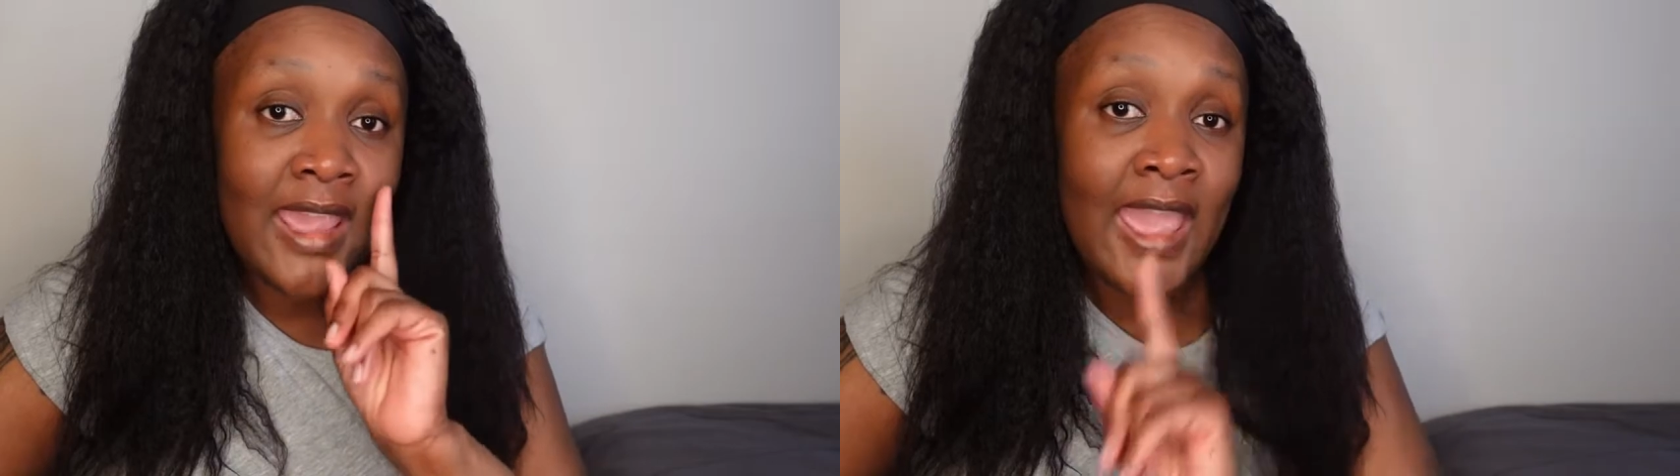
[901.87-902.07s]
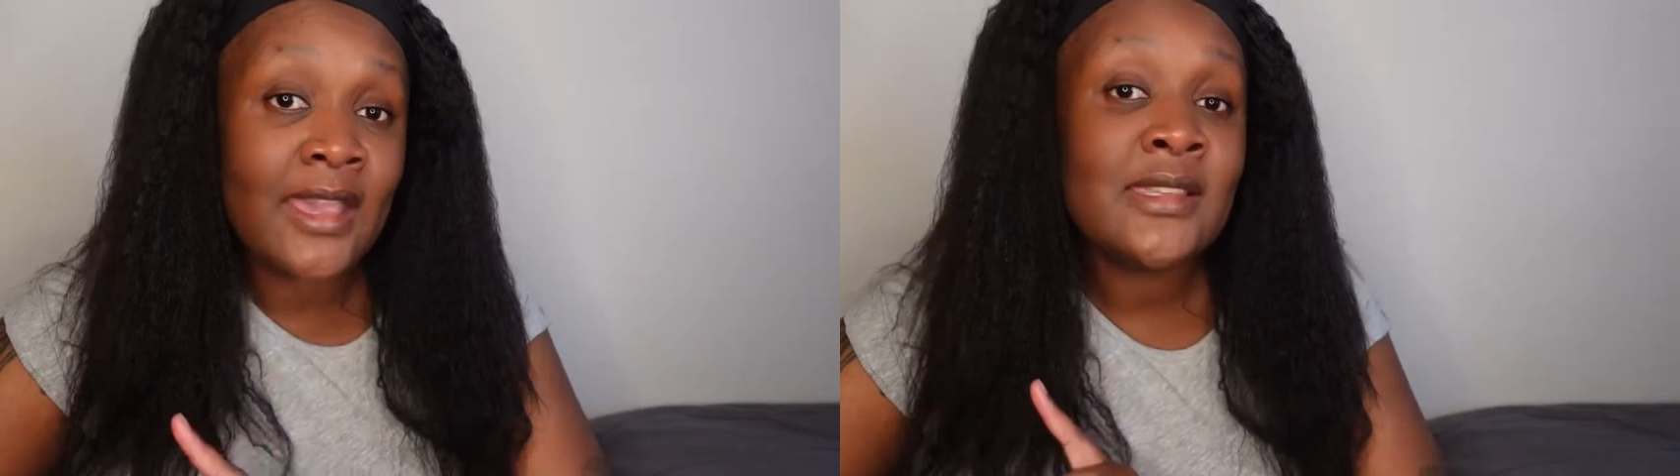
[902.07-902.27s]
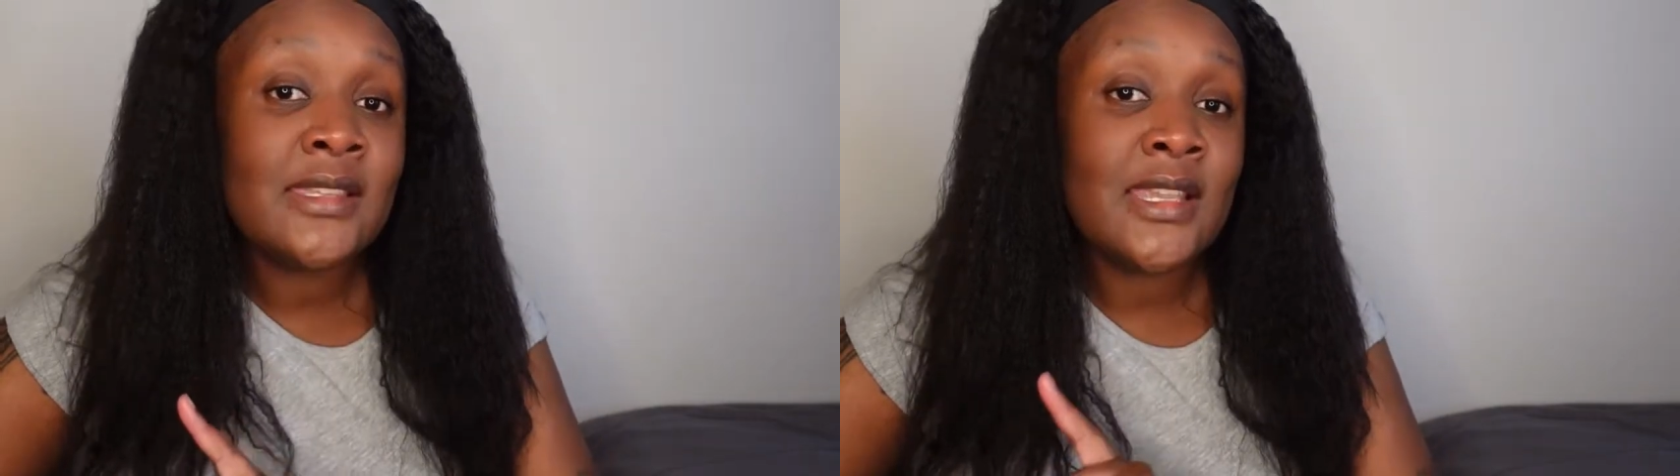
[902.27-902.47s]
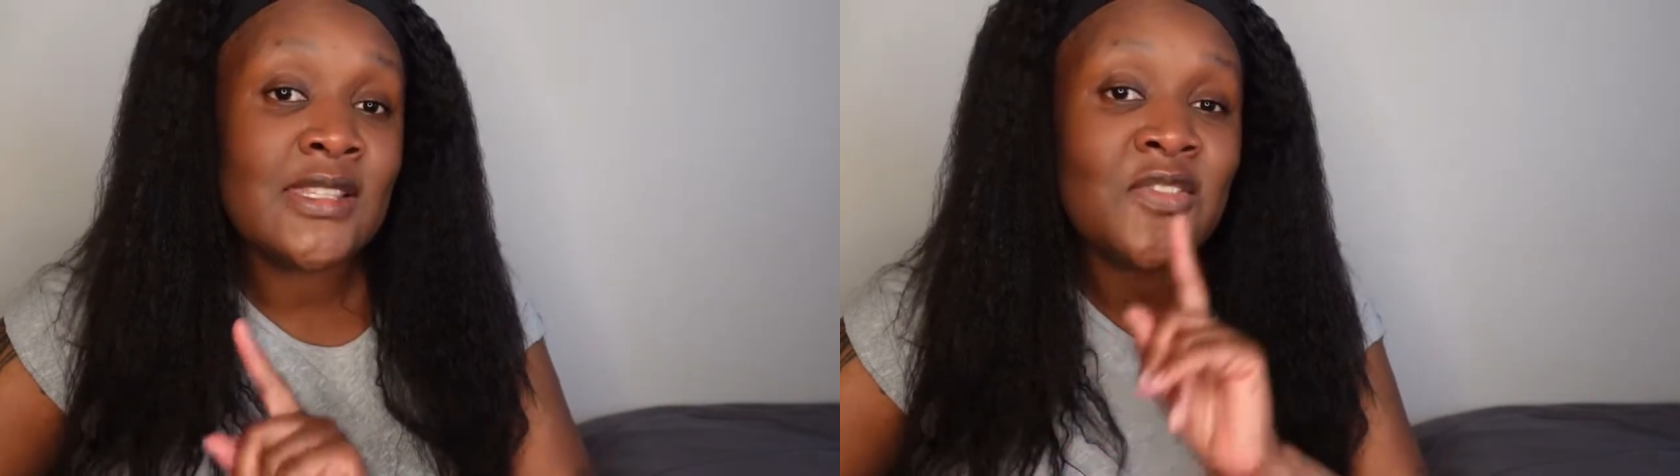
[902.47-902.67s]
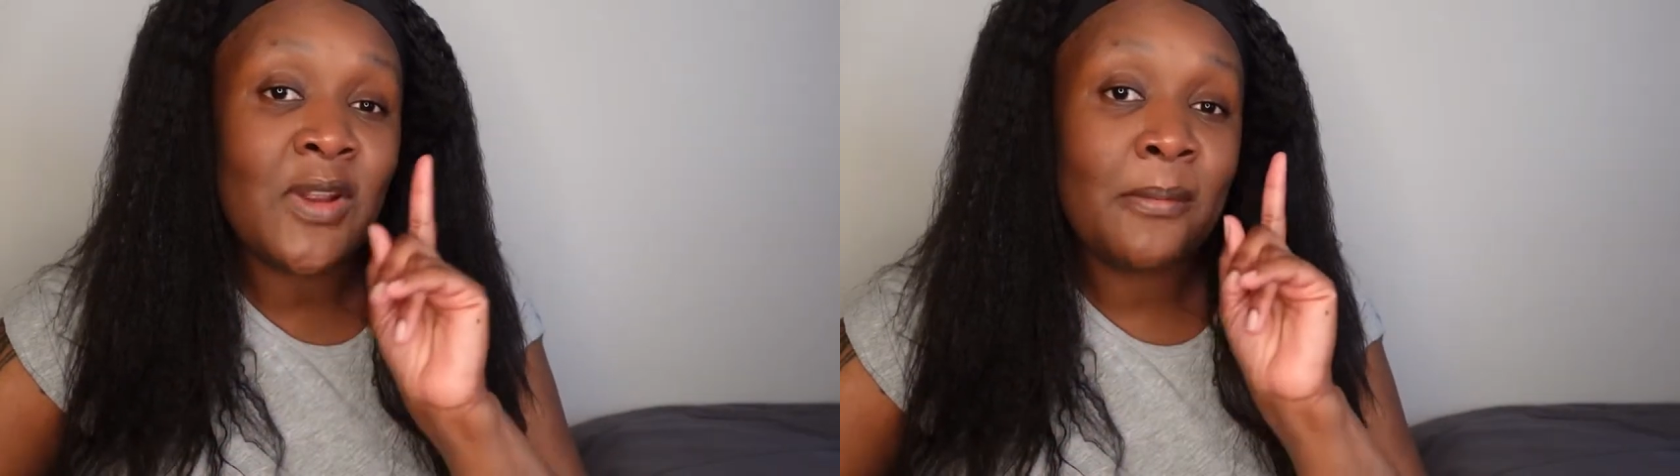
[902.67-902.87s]
ex
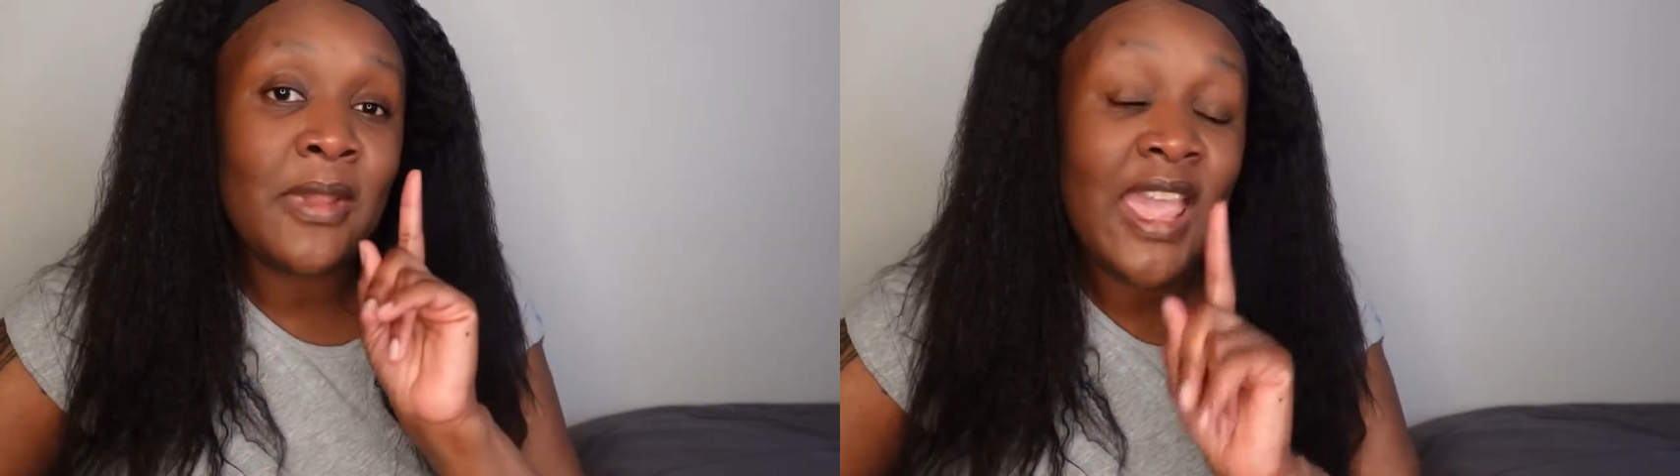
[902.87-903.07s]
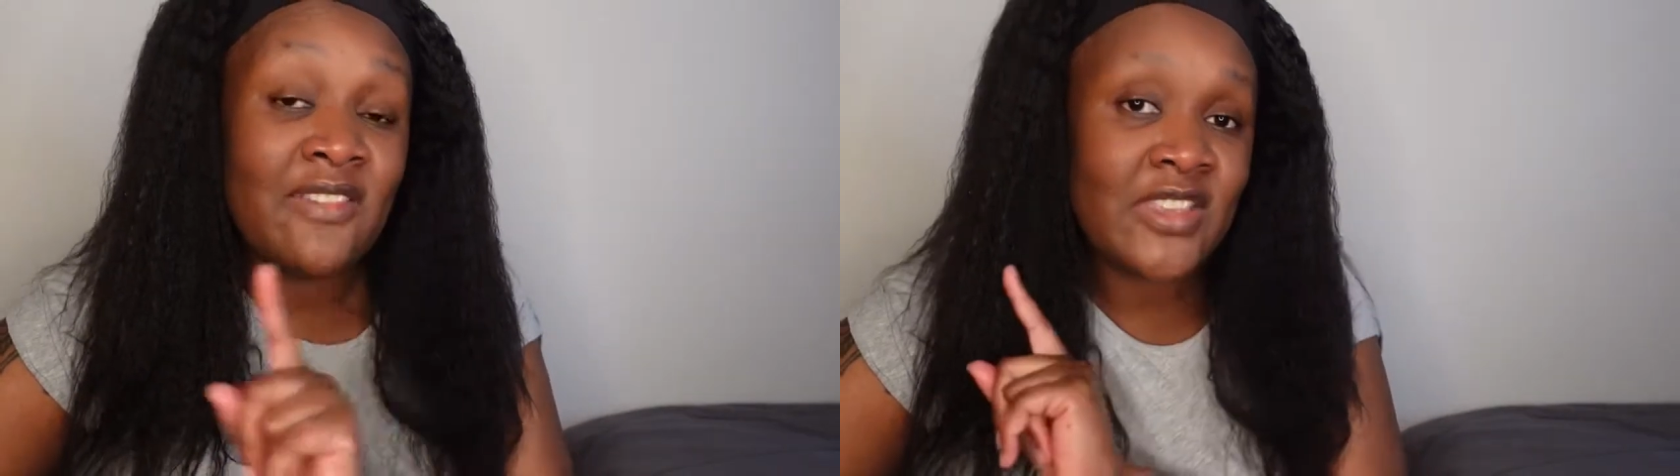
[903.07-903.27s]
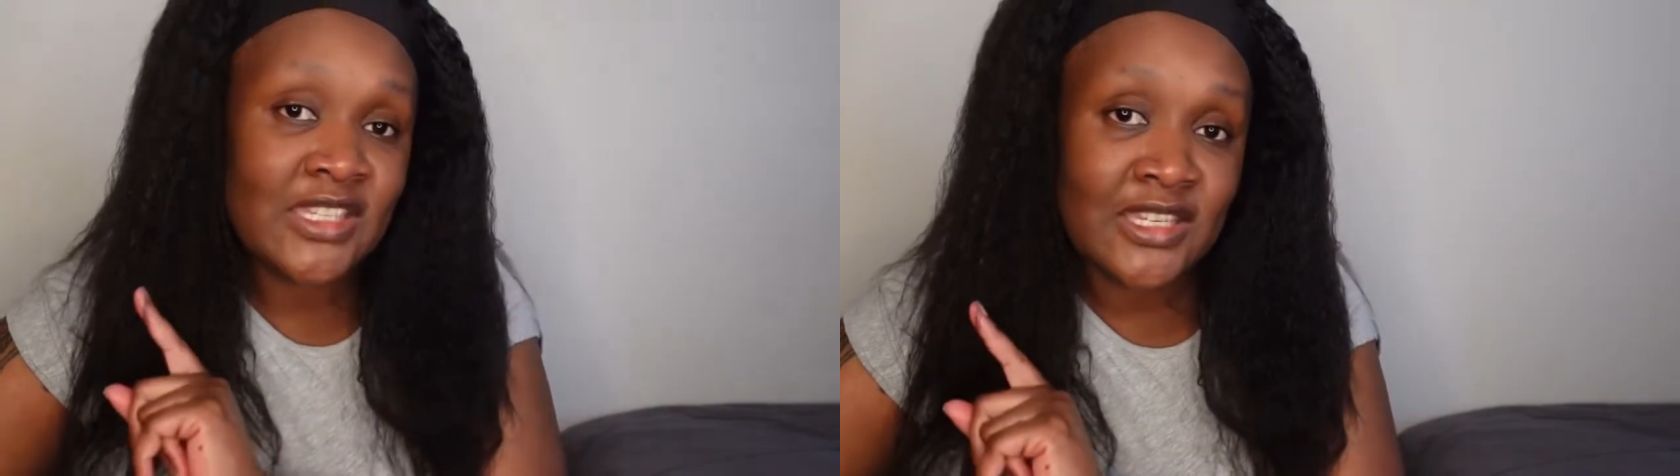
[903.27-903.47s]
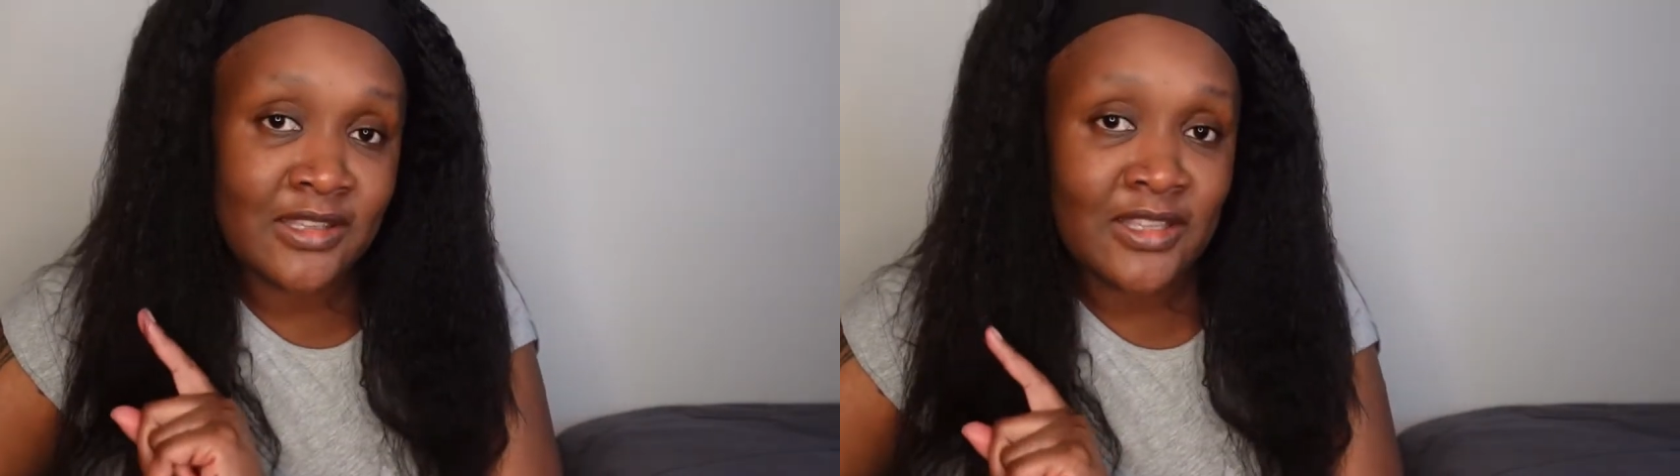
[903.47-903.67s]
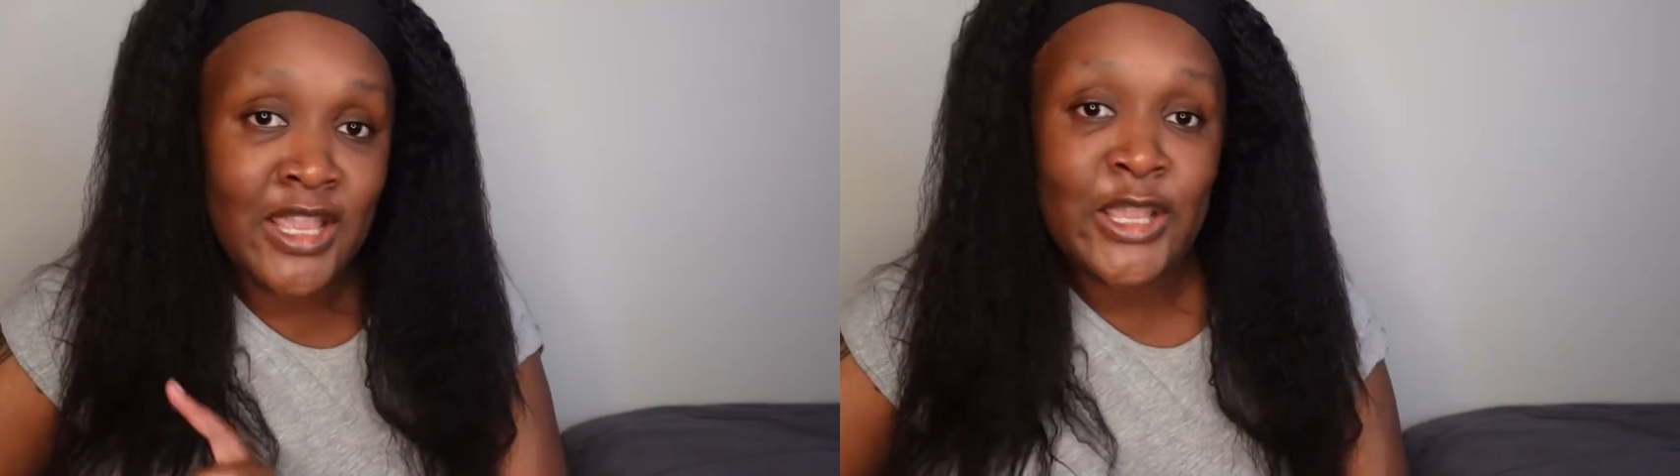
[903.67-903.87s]
is from Havendale.